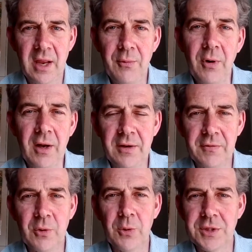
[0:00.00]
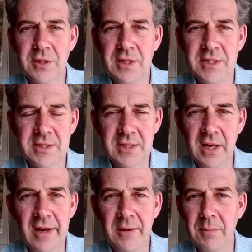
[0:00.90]
Iran. Of course, this
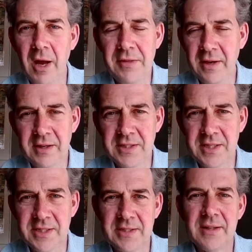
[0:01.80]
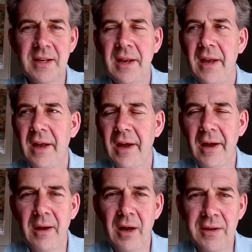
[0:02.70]
um, I think this is
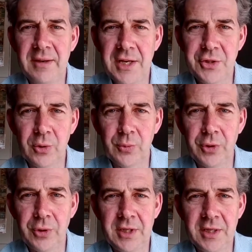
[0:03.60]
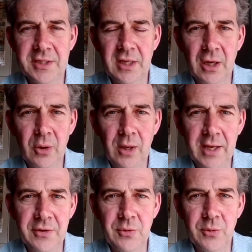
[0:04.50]
uh, a natural route. It's a
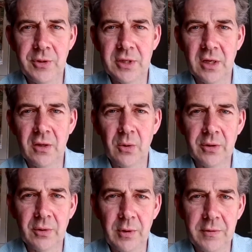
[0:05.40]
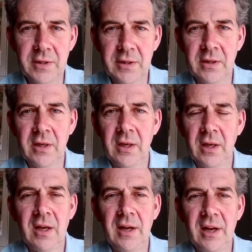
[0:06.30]
lowland route along the river.
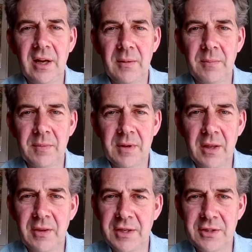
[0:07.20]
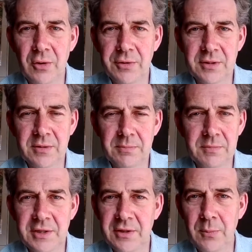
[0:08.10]
Um, there's not
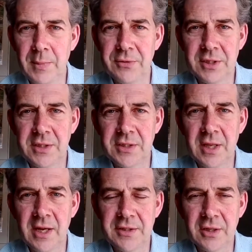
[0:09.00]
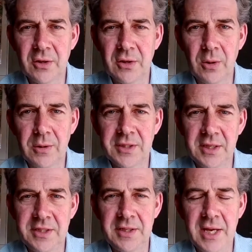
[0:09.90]
there are no mountains there to cross.
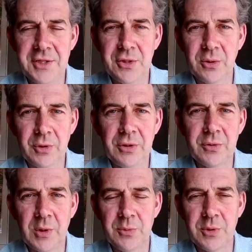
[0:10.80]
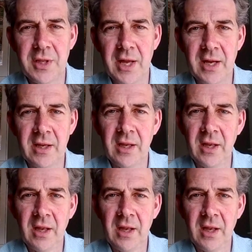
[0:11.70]
It's a natural route which was there